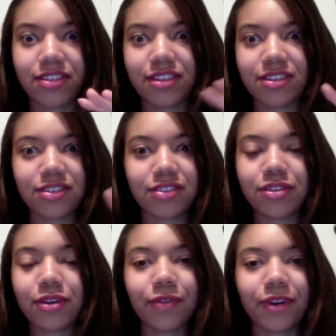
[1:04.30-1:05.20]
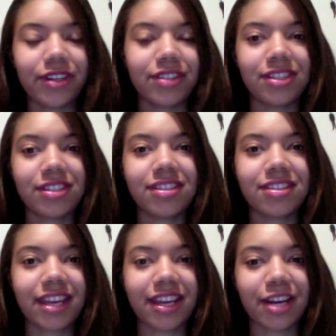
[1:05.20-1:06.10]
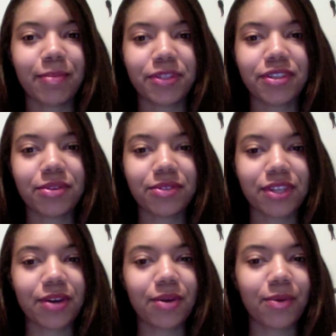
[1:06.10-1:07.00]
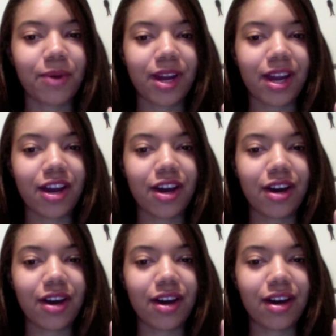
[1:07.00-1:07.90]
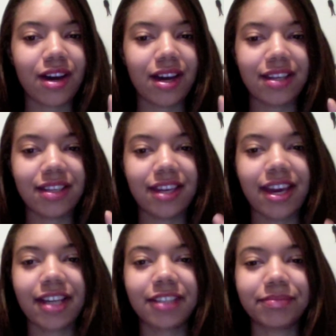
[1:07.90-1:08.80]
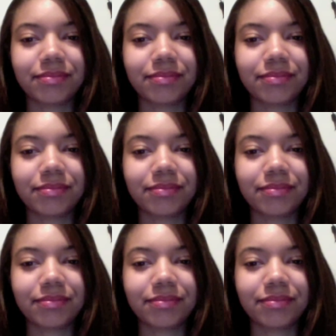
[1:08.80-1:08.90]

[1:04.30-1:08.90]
is so far just the second episode, so yeah.